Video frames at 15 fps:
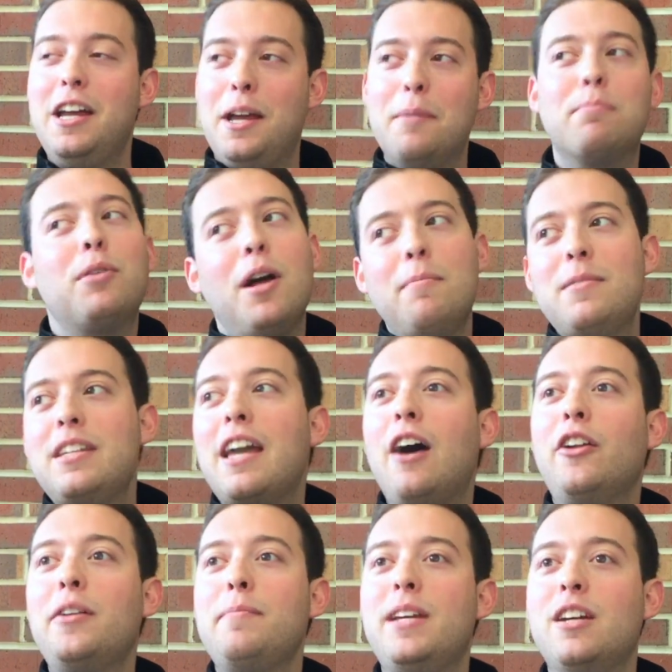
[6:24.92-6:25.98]
And Plum
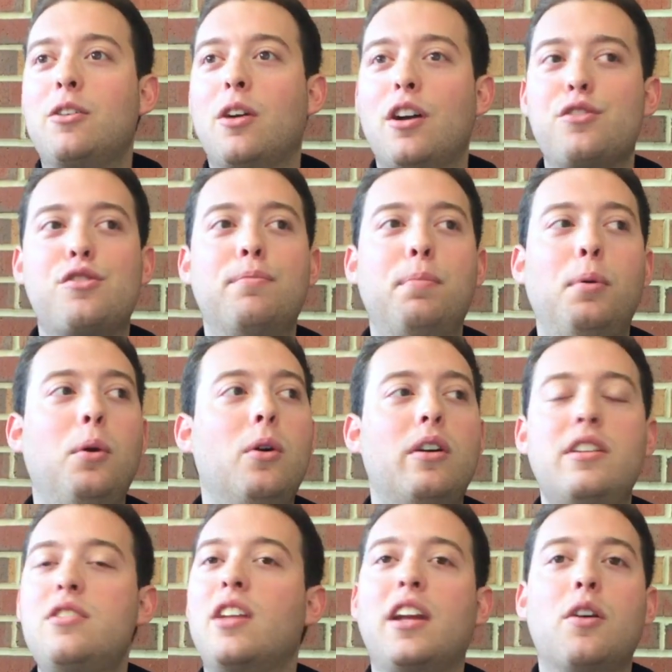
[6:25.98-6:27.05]
yelled at me across the pool.
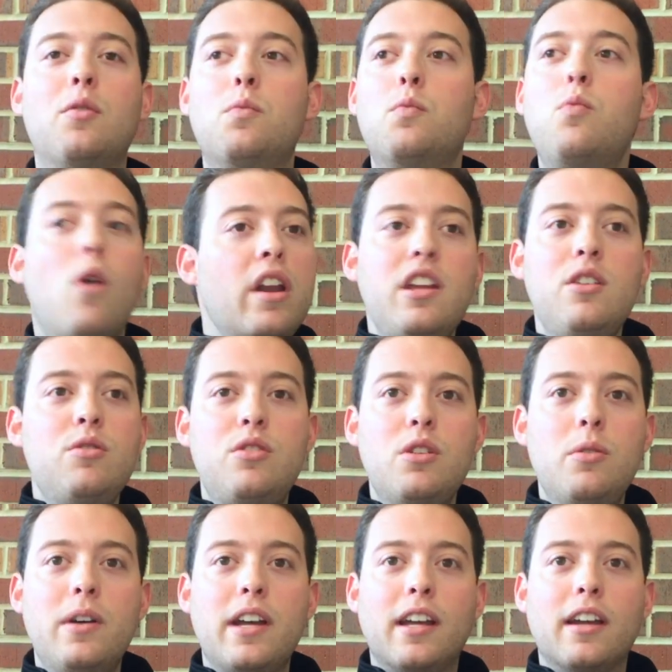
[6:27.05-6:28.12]
And he's like, "What are you
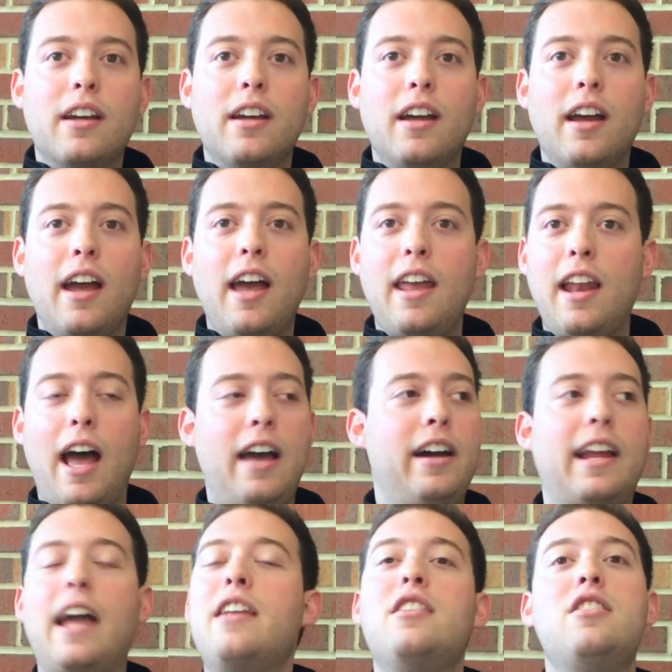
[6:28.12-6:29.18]
doing?" And I
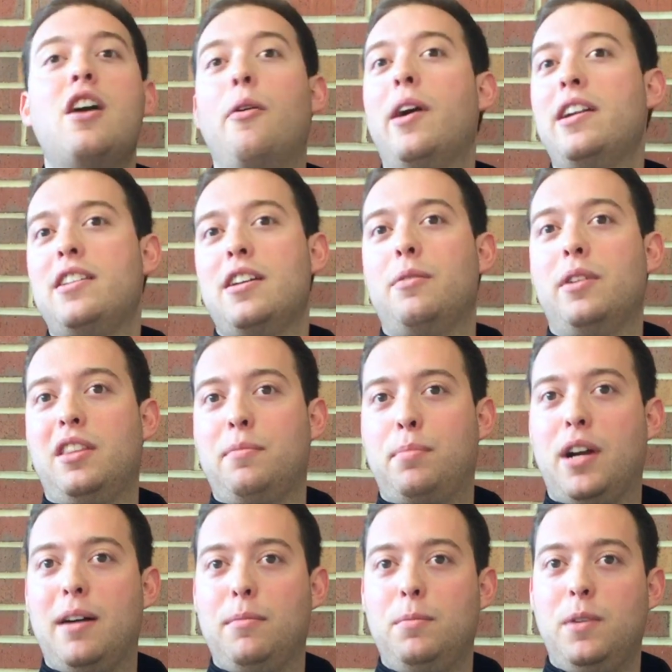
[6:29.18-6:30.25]
had no idea what the
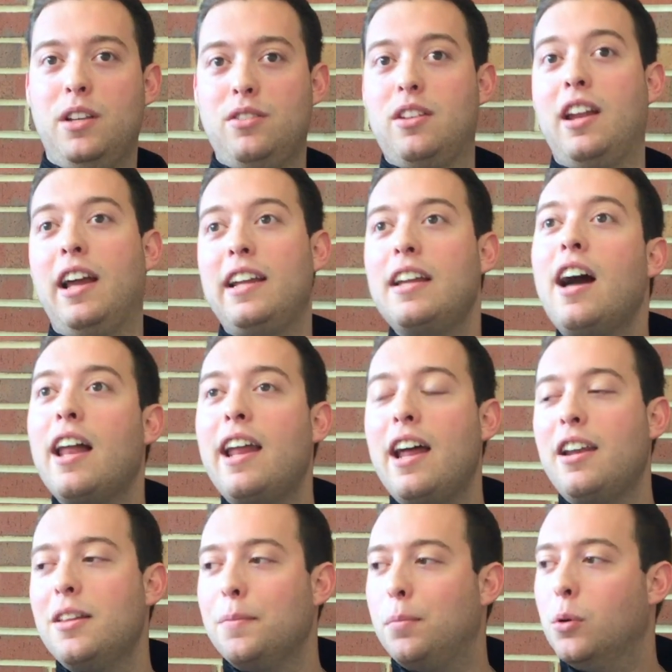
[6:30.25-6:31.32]
problem was. And I got out
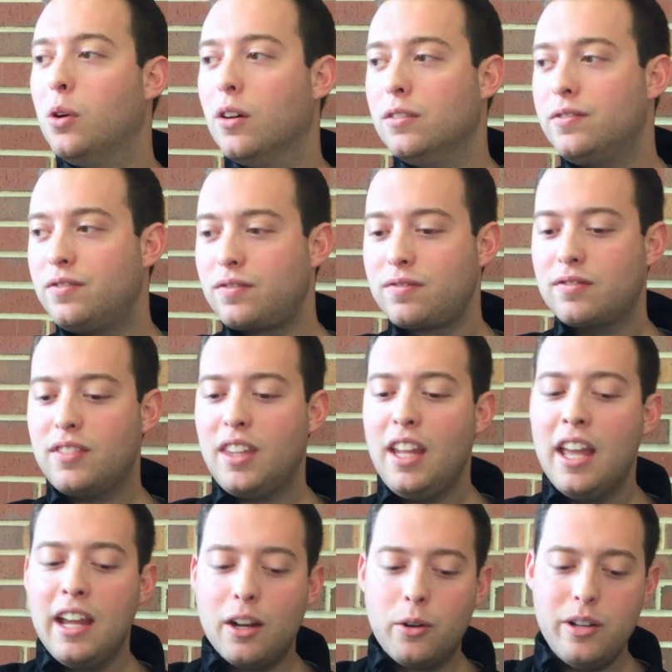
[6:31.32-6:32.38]
of the pool,
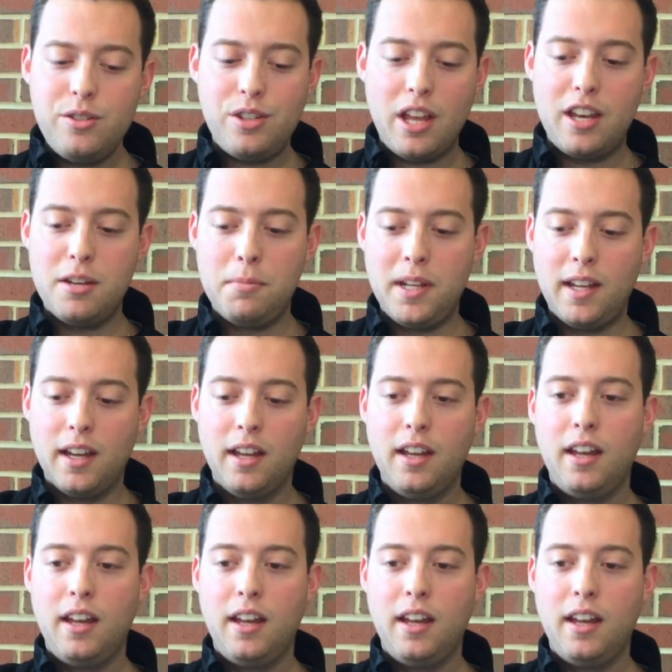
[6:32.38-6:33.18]
and Chris said to me,